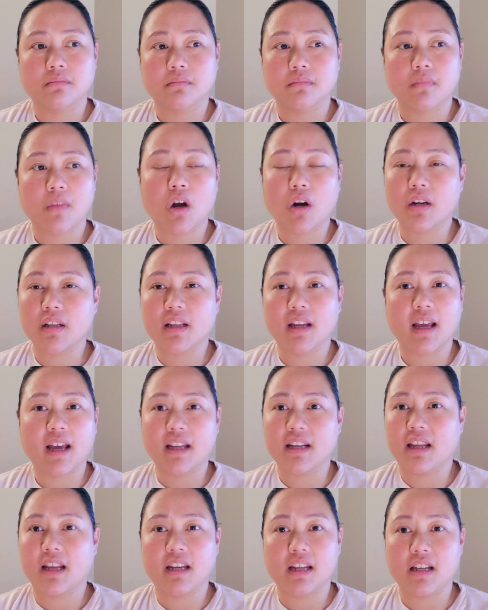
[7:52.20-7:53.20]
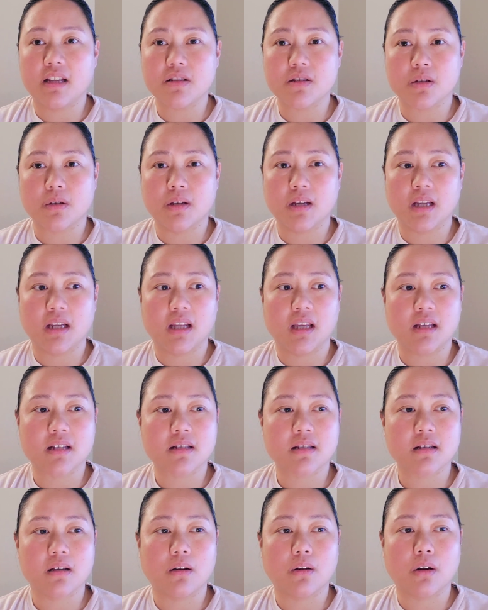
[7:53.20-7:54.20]

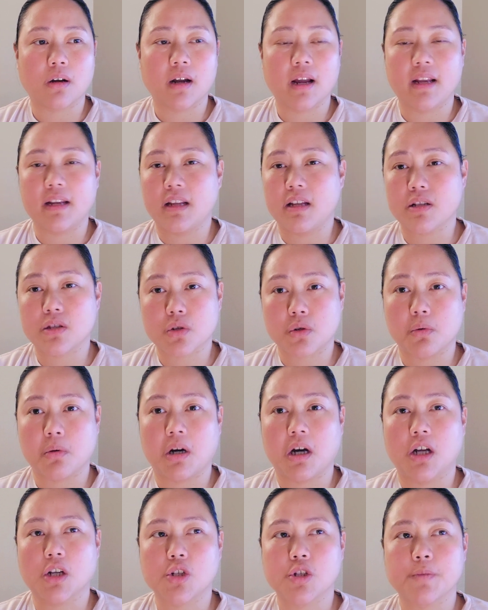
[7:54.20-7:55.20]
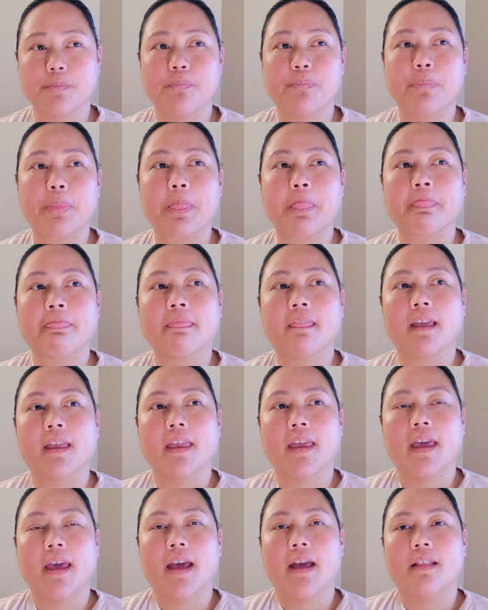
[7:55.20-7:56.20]
zucchinis or any squash.
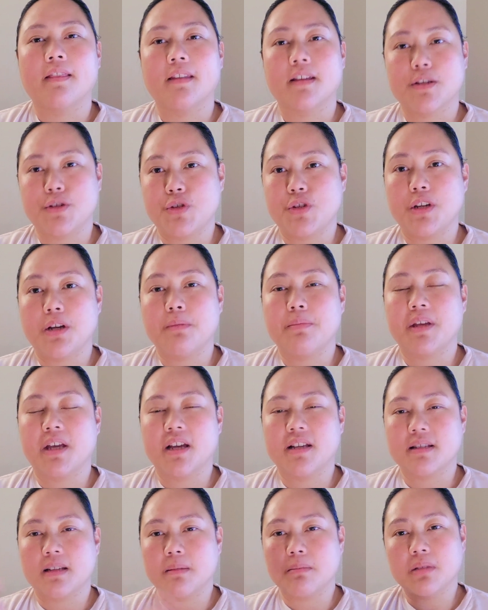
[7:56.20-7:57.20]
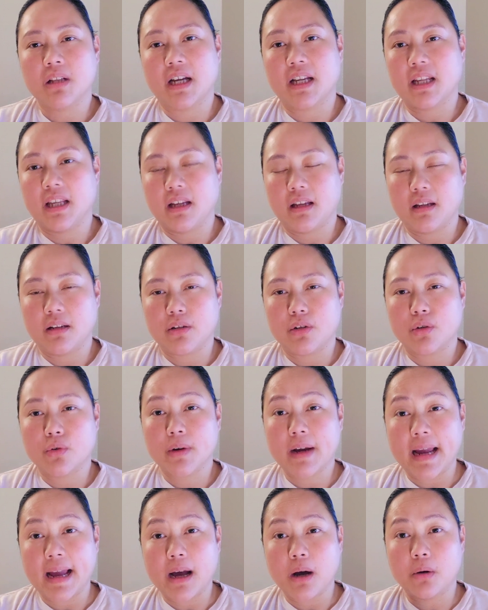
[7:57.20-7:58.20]
This year, because I'm planting in
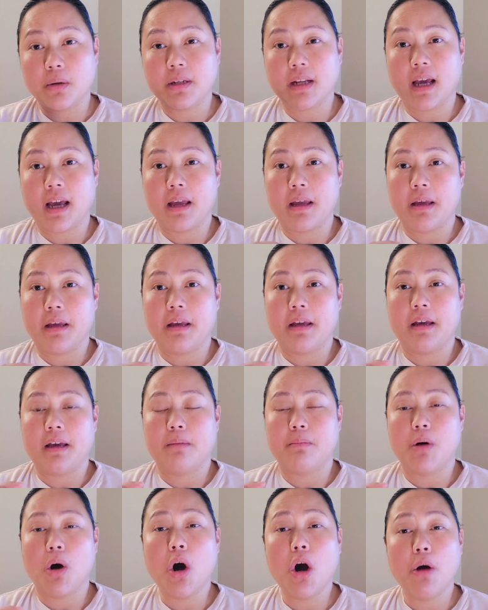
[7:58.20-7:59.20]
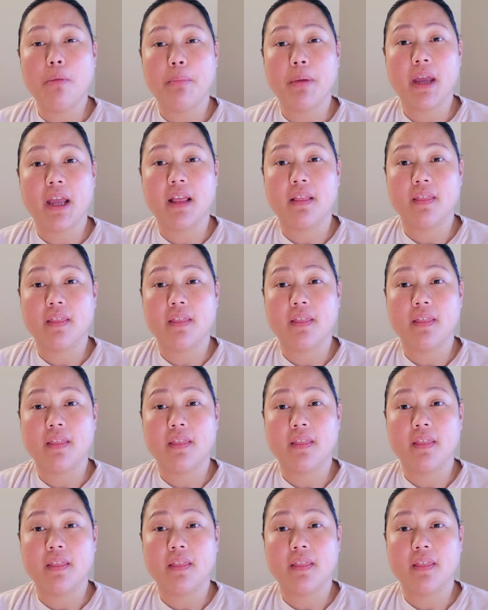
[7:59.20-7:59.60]
ground, I am hoping